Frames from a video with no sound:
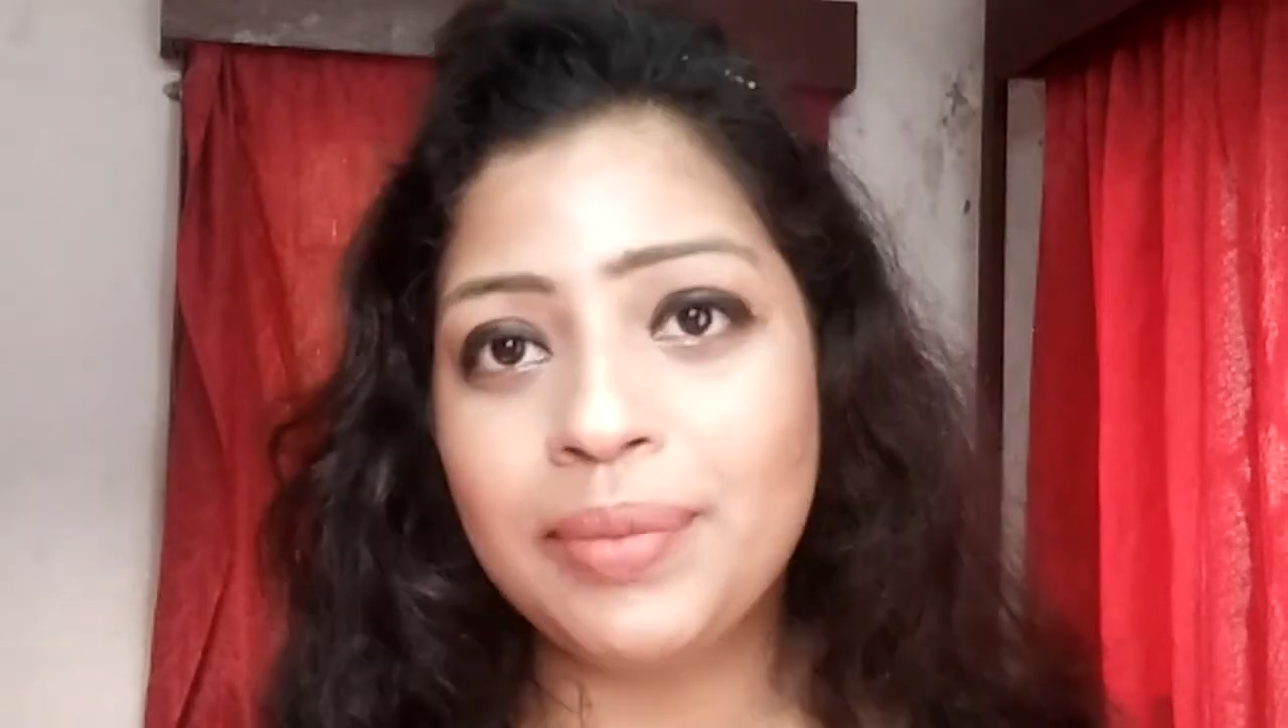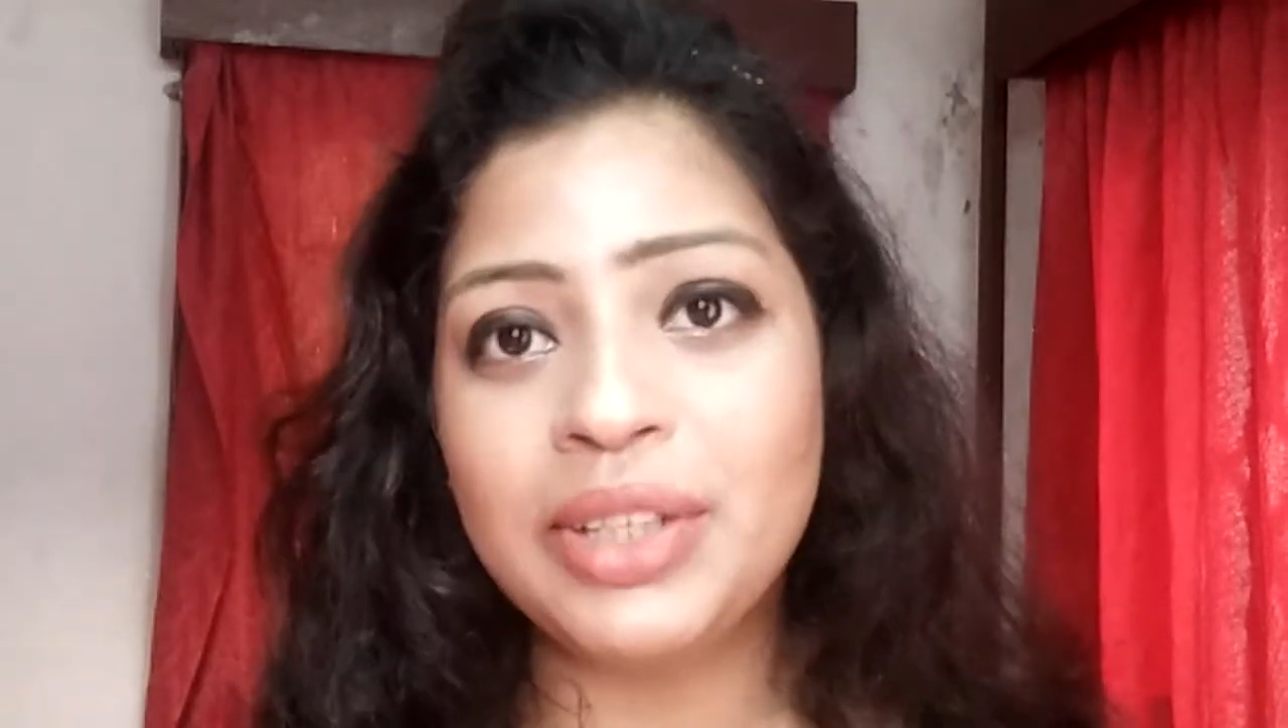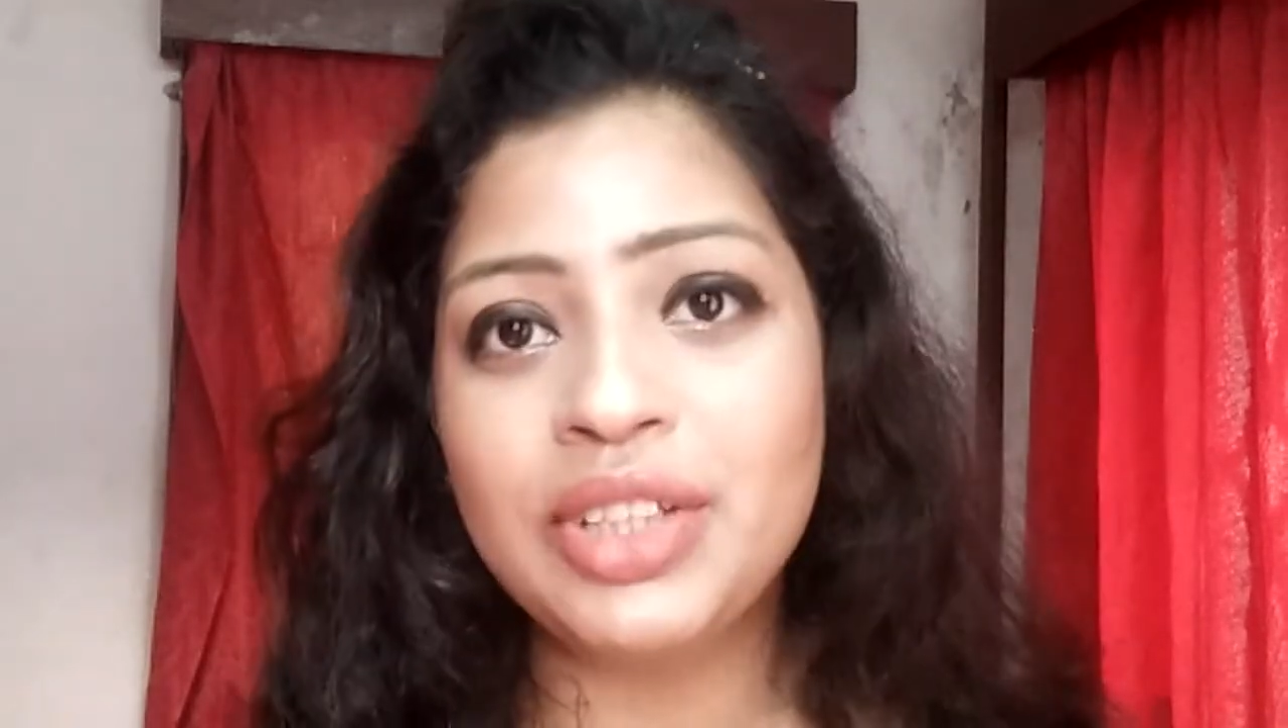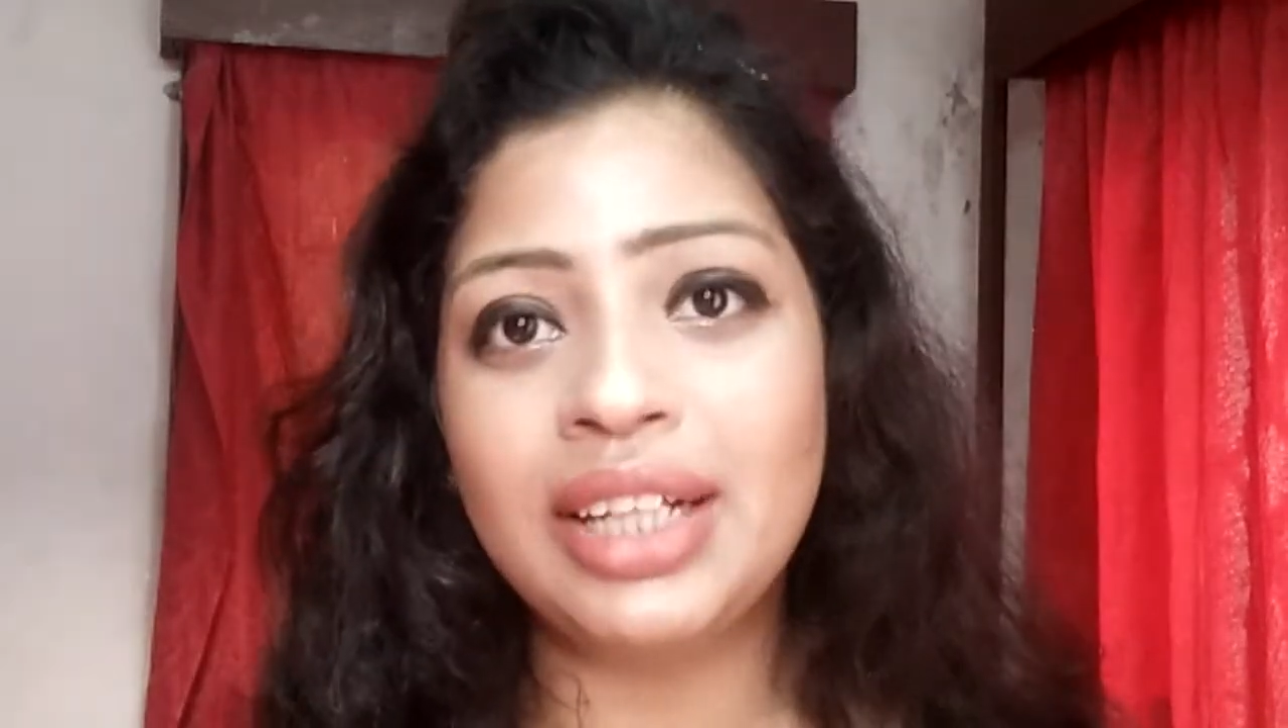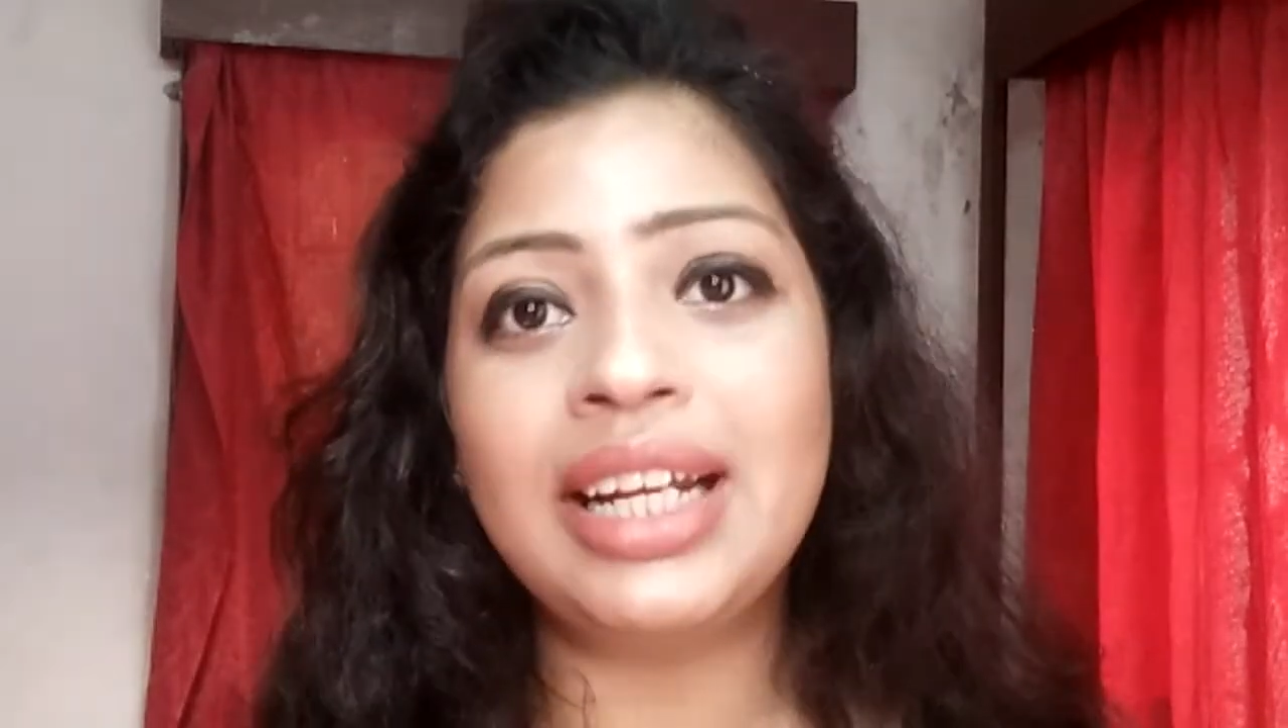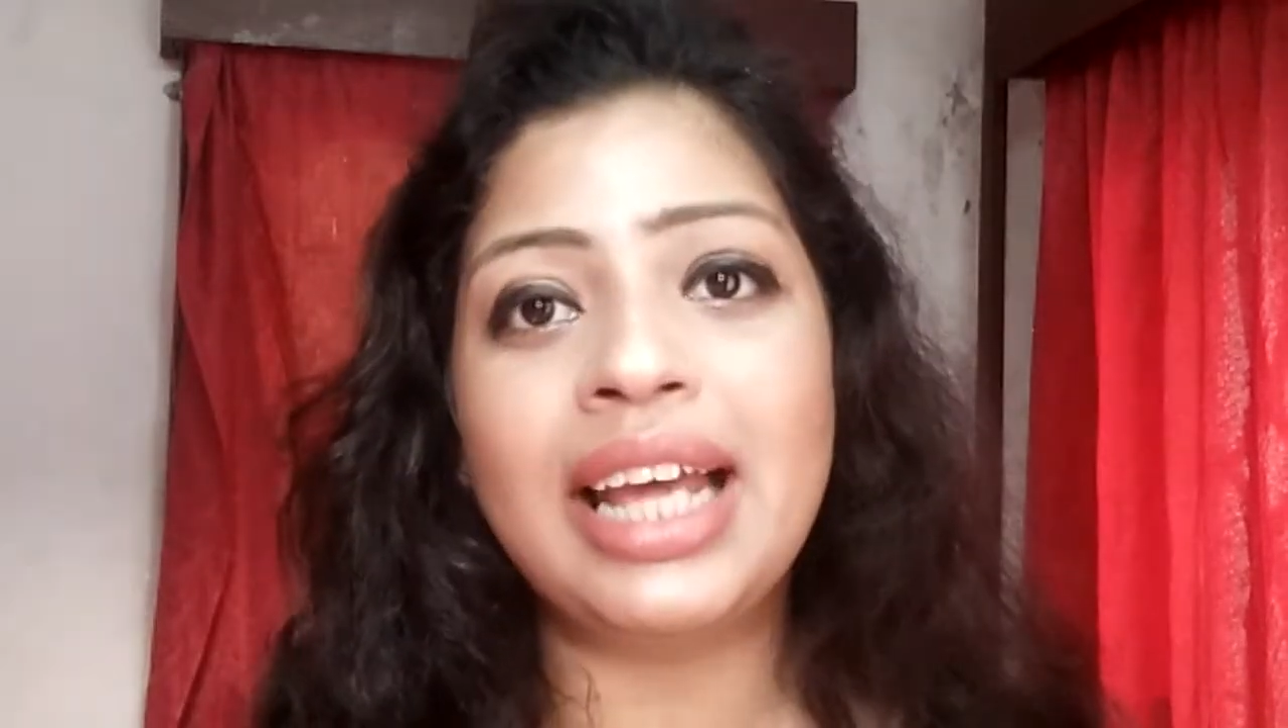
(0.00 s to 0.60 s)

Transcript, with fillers: to my channel